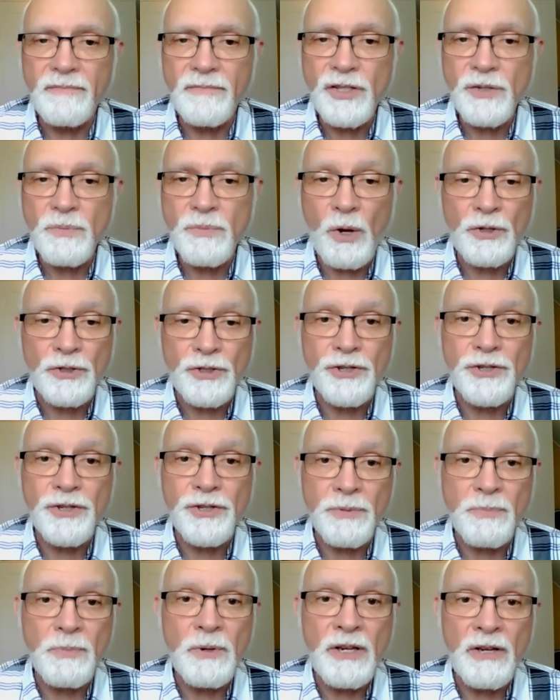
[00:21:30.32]
small
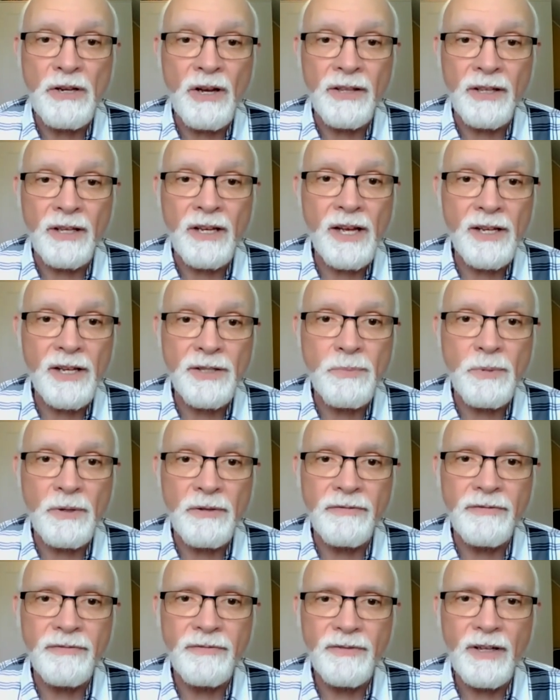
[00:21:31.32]
churches being on the cusp
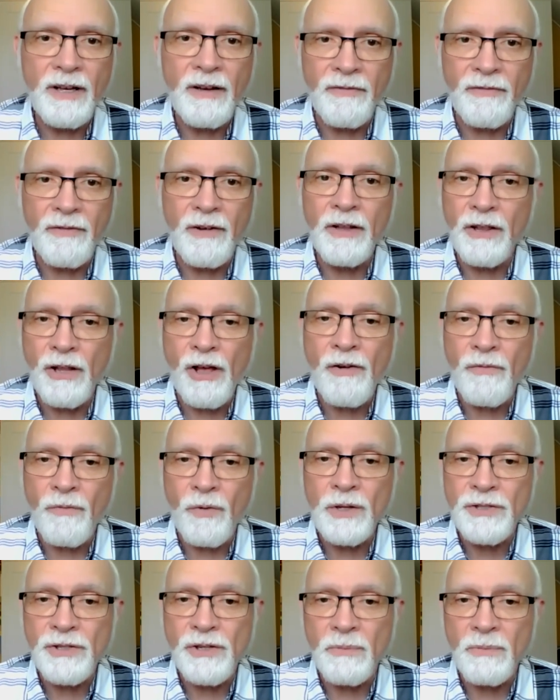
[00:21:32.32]
of a lot of
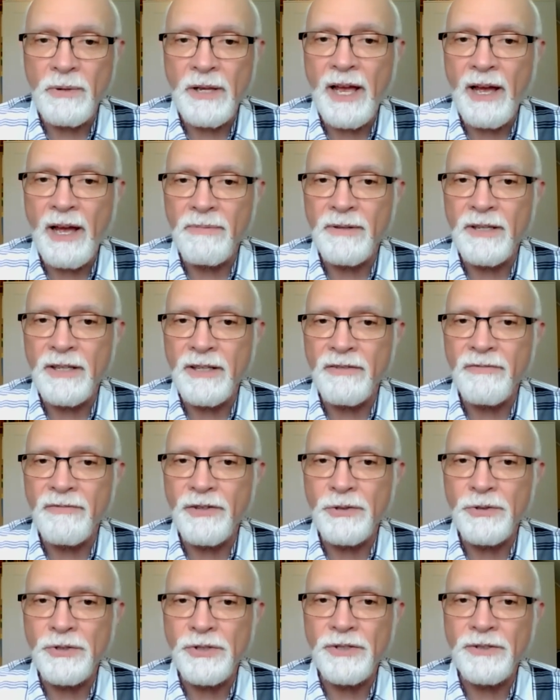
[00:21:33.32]
what's going to be happening in the
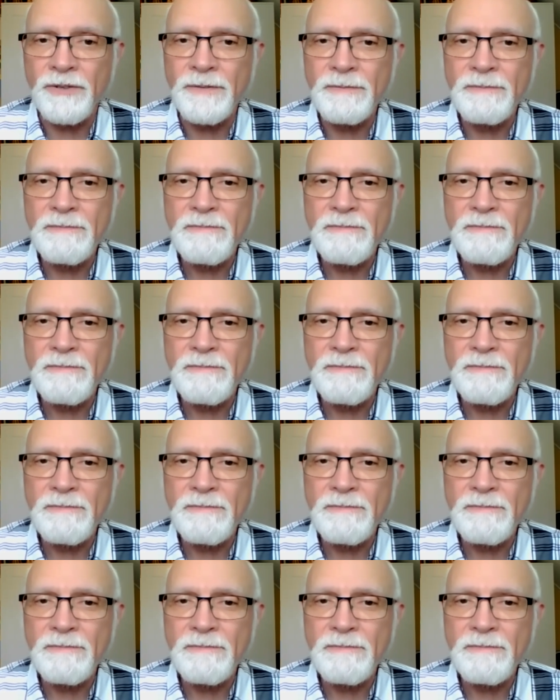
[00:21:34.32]
future.